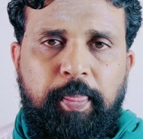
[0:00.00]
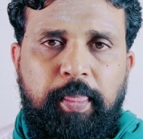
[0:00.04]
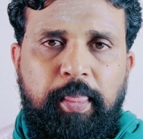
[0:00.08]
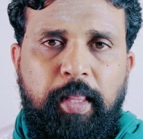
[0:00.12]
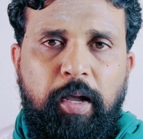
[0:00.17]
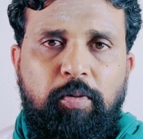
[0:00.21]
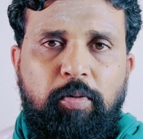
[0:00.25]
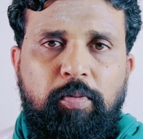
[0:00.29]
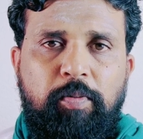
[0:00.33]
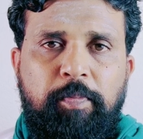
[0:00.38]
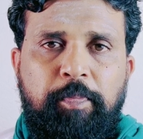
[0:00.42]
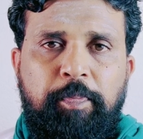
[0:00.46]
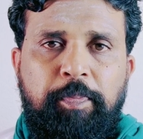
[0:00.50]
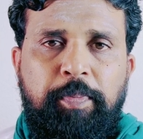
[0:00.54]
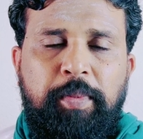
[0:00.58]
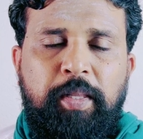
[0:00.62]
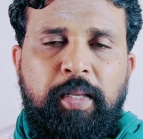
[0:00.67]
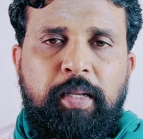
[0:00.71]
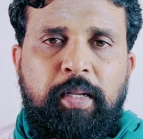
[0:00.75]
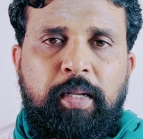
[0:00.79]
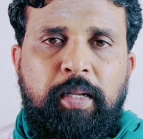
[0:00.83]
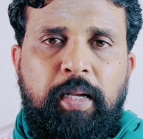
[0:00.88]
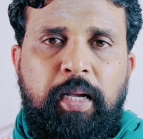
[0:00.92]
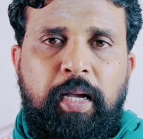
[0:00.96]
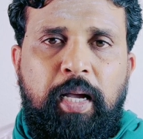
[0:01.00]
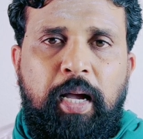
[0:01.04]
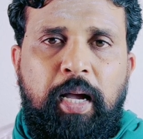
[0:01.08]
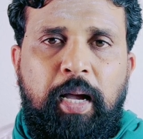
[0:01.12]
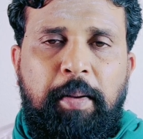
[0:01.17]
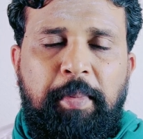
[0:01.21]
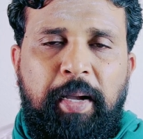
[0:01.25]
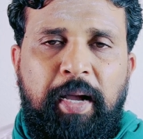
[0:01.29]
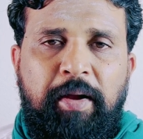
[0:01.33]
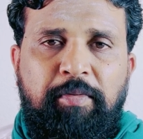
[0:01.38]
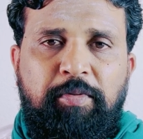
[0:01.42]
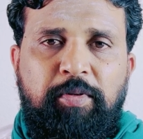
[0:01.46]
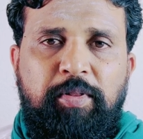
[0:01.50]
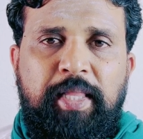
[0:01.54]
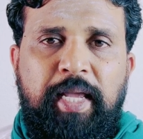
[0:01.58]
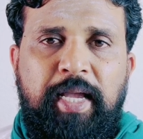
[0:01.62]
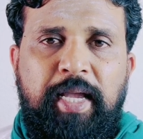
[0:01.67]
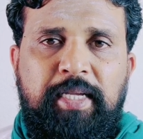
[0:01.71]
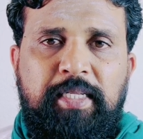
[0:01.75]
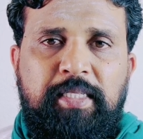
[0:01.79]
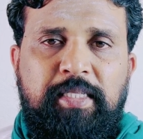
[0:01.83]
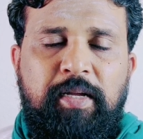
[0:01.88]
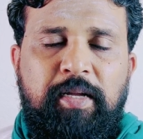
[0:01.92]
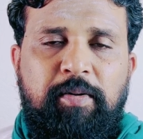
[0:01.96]
Now, I have to
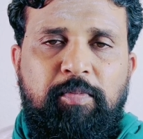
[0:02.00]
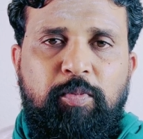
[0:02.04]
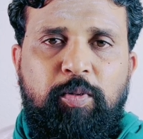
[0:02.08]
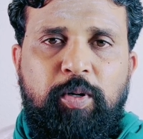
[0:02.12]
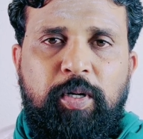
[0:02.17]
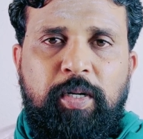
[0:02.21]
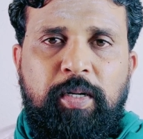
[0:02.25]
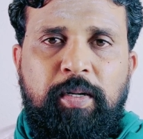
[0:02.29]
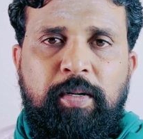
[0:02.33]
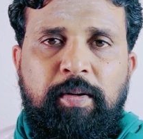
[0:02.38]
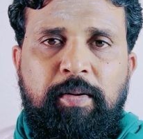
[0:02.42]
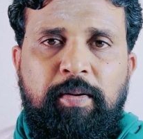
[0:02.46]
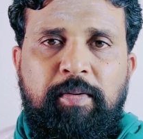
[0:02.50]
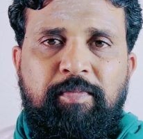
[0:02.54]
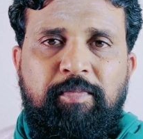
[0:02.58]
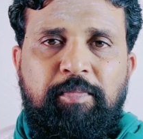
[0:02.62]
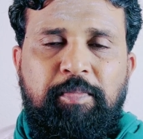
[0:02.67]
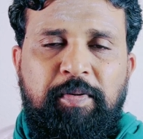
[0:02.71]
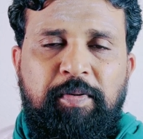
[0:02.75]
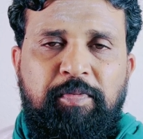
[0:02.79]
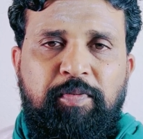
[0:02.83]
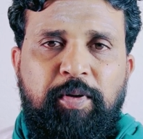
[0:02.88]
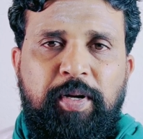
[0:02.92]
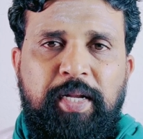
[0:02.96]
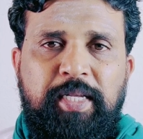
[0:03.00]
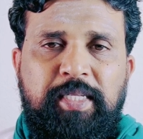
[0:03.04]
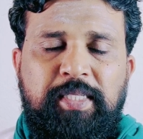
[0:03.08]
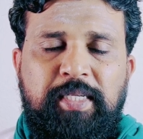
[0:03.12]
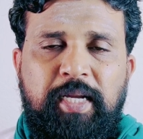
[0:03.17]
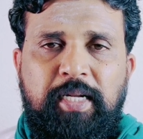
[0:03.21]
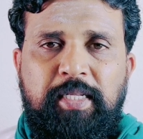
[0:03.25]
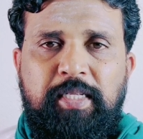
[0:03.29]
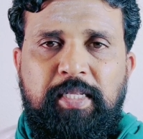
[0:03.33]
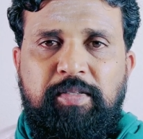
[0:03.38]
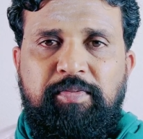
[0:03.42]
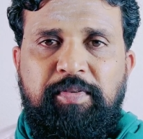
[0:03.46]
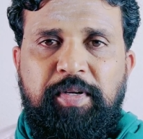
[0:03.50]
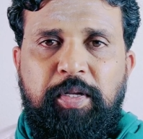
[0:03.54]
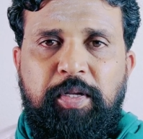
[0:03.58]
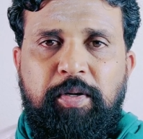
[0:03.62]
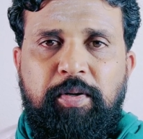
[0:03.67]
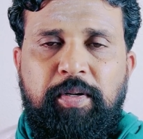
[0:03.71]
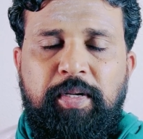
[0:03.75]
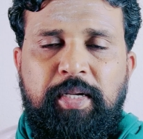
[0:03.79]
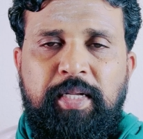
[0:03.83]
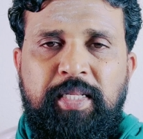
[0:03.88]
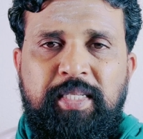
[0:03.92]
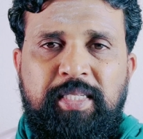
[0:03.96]
thank someone before I start this
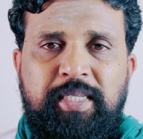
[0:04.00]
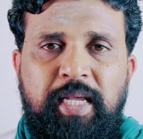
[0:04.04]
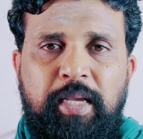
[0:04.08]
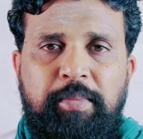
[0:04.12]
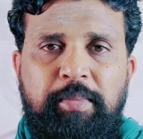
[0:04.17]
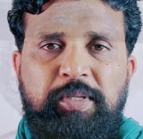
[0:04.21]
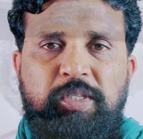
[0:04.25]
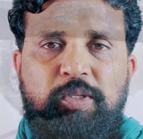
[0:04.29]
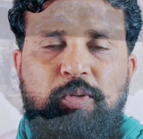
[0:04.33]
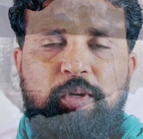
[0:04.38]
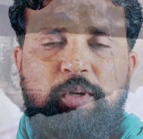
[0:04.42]
video. His name is